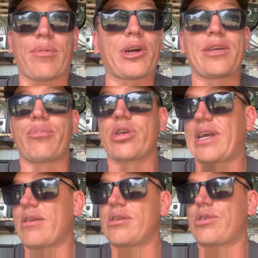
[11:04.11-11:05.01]
I'm already booked
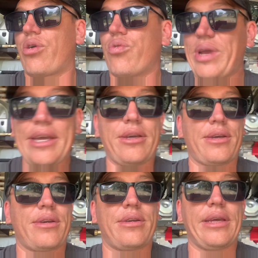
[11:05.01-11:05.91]
out this whole week,
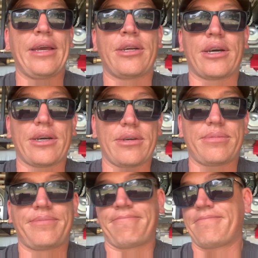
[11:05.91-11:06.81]
and, uh,
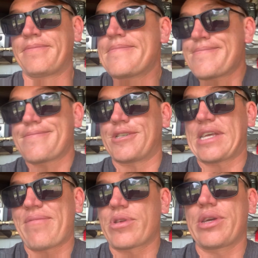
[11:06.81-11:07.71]
just
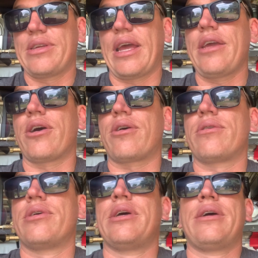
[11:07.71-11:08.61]
having a good day, y'all
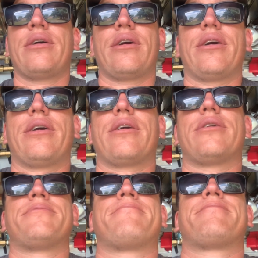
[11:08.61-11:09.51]

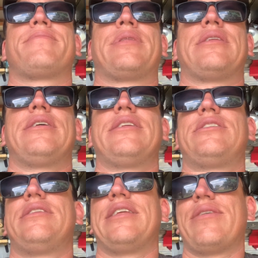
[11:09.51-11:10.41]
uh, did
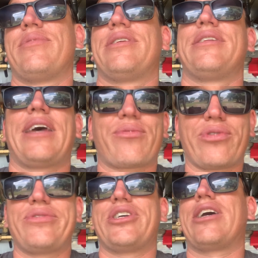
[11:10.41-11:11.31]
did did that
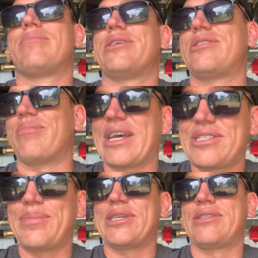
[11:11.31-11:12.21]
roof job, did some
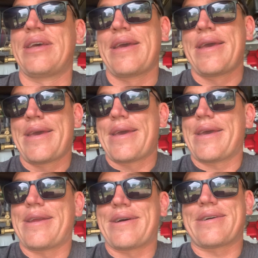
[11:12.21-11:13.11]
estimates,
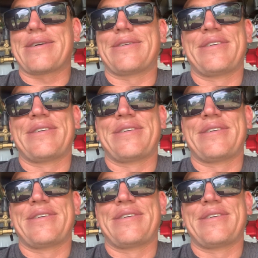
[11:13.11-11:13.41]
and uh,